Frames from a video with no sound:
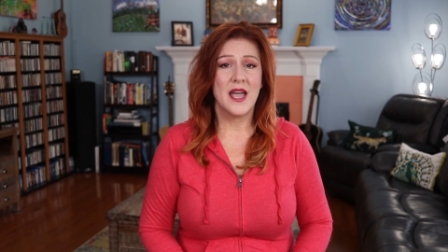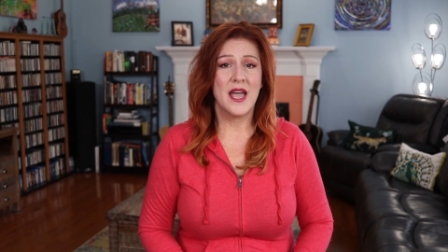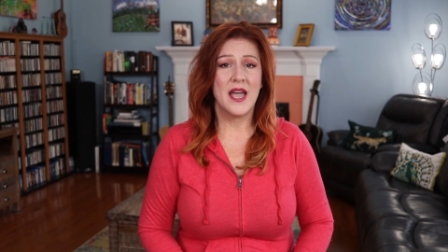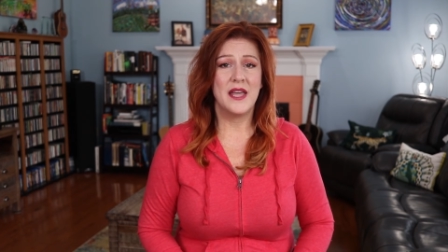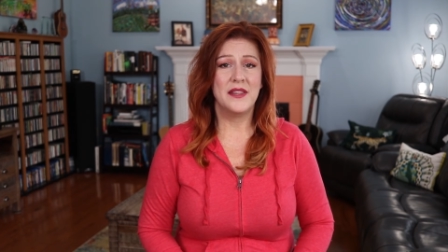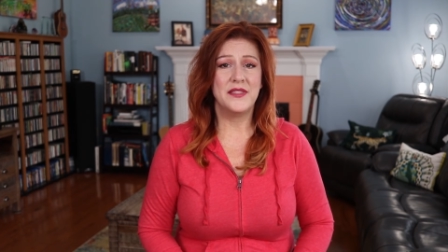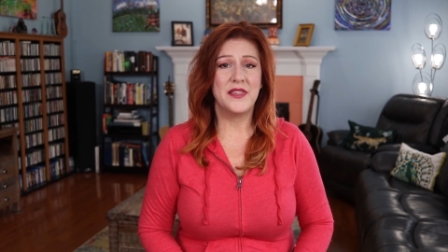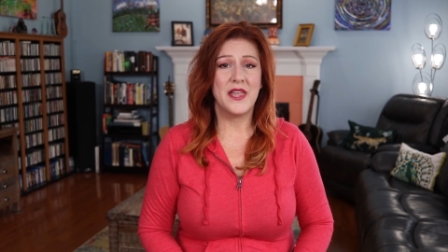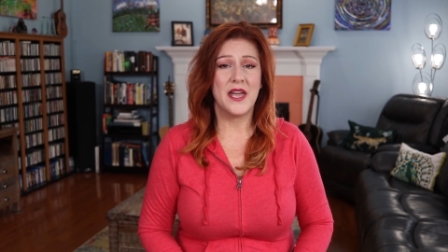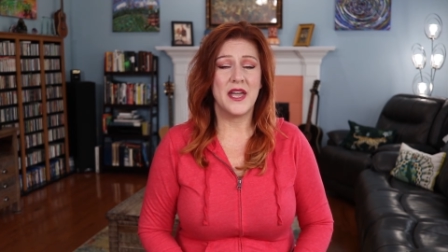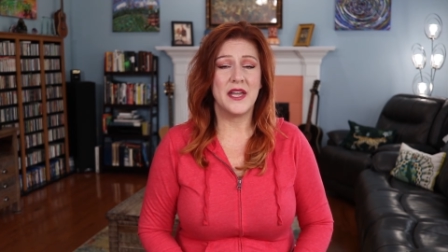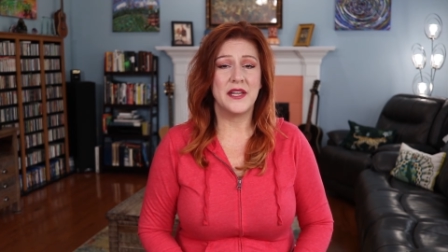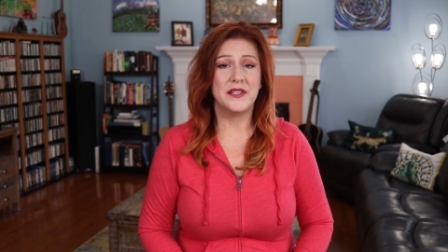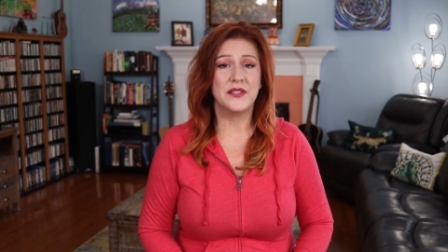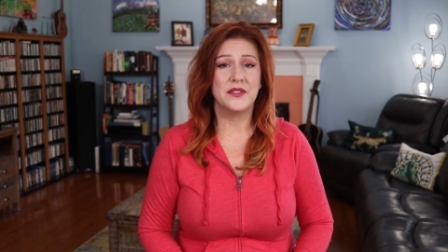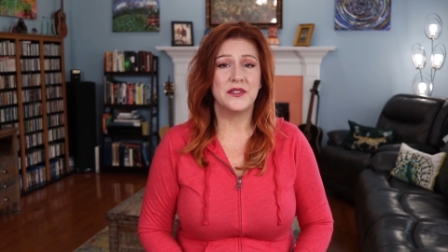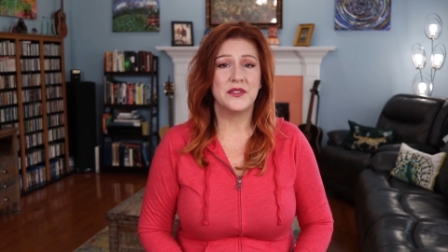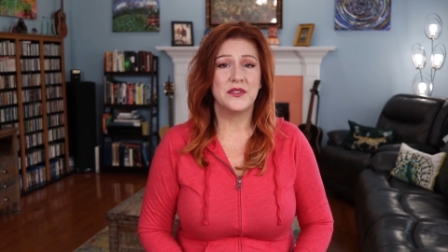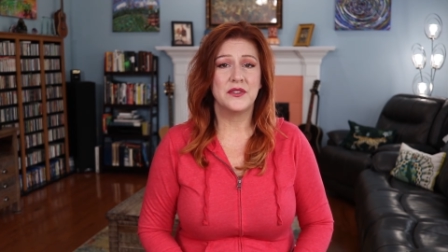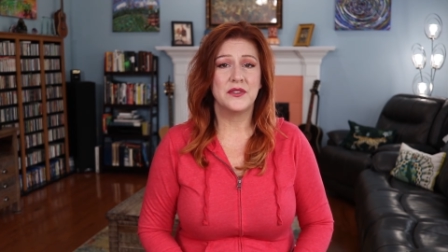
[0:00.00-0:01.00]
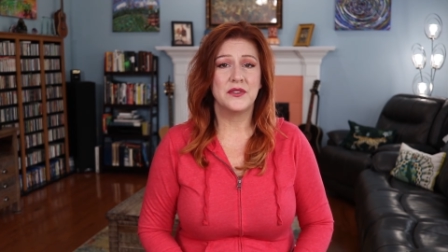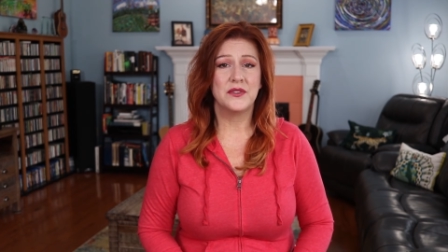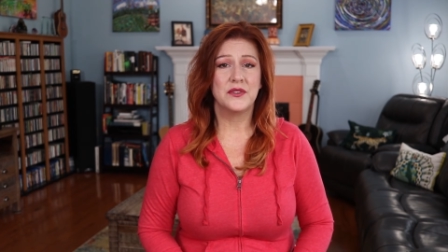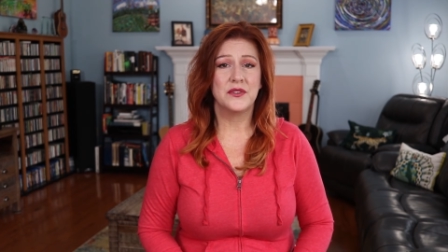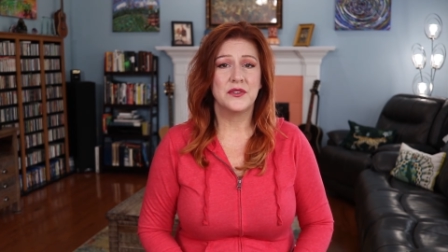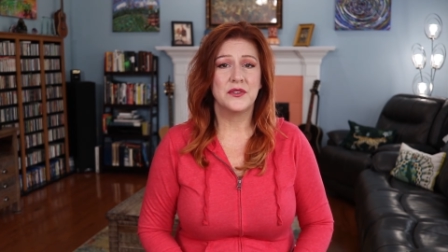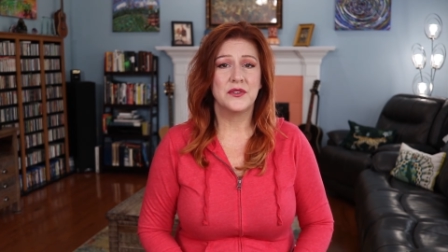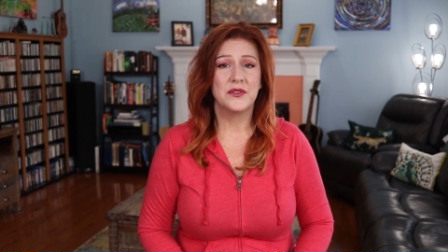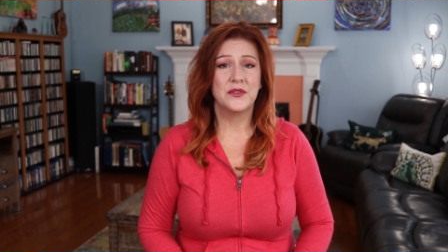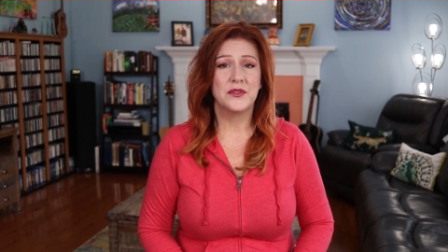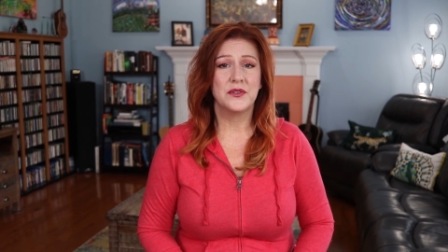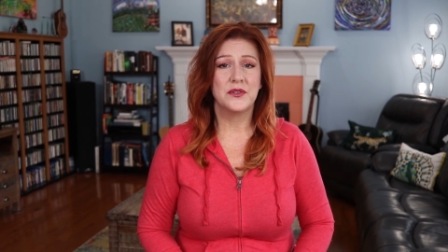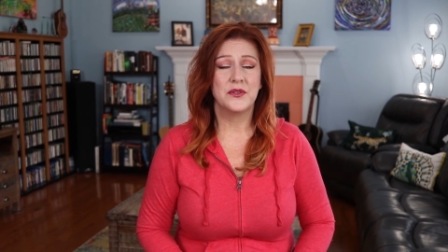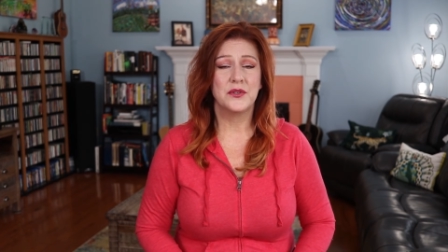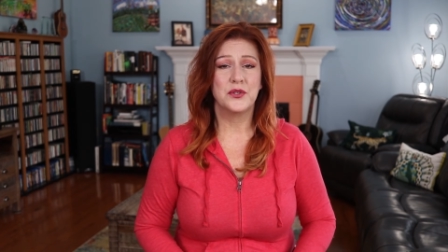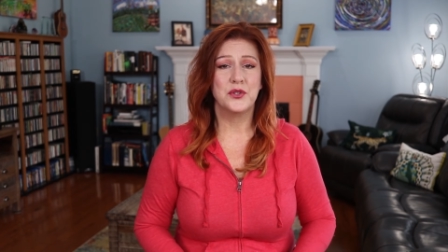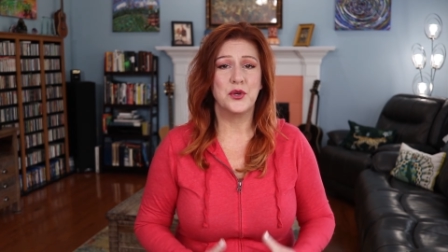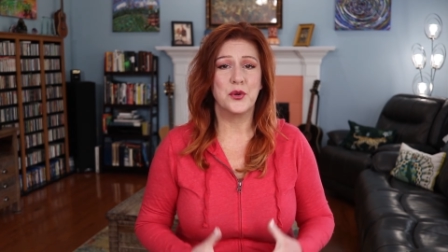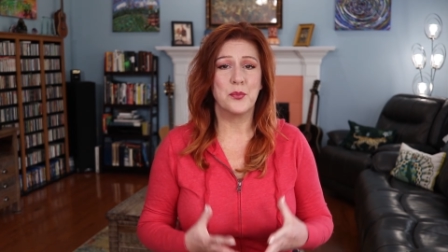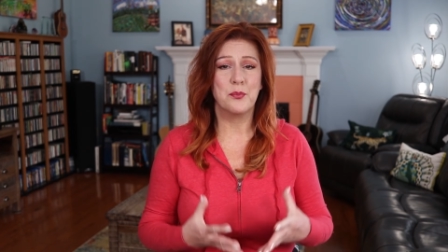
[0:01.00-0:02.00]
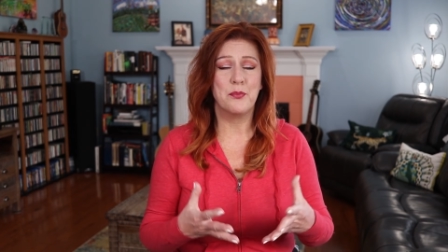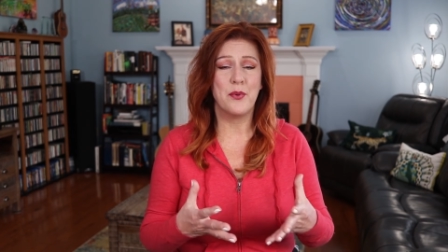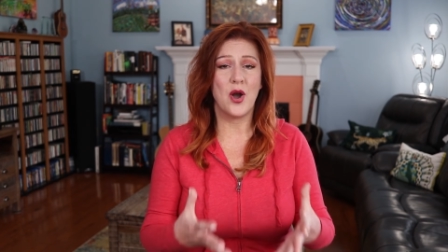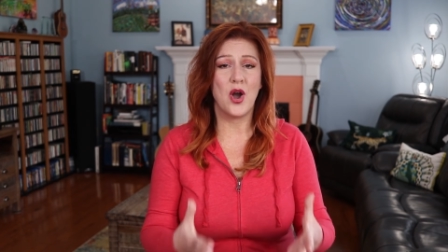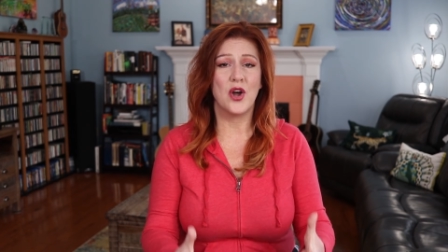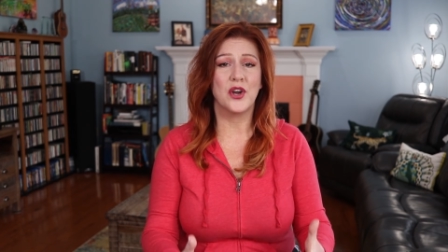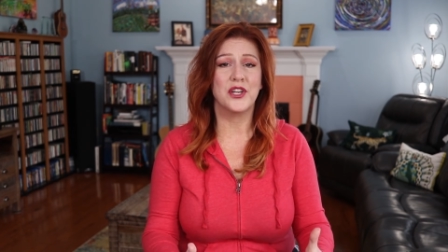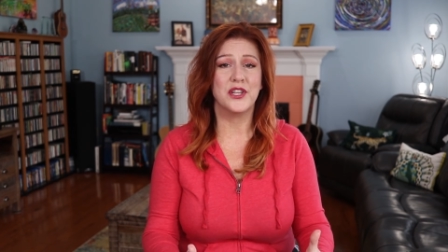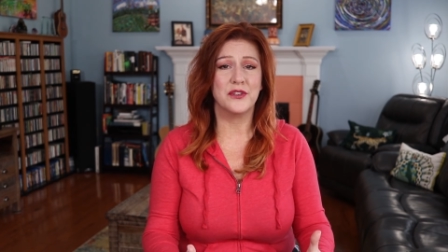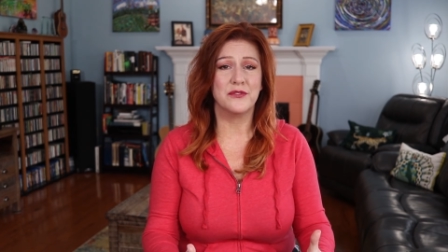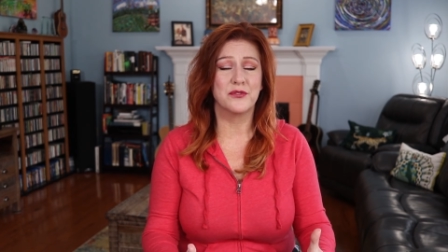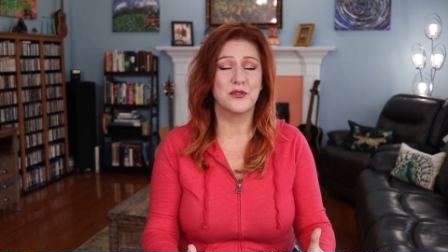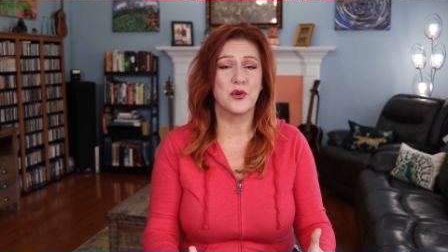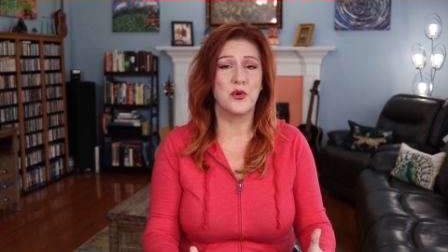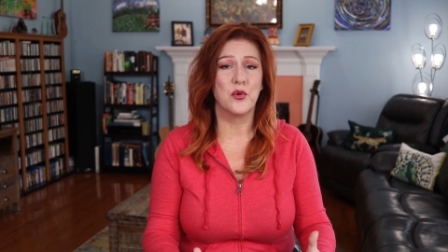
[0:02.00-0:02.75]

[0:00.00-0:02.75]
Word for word: And then your body, of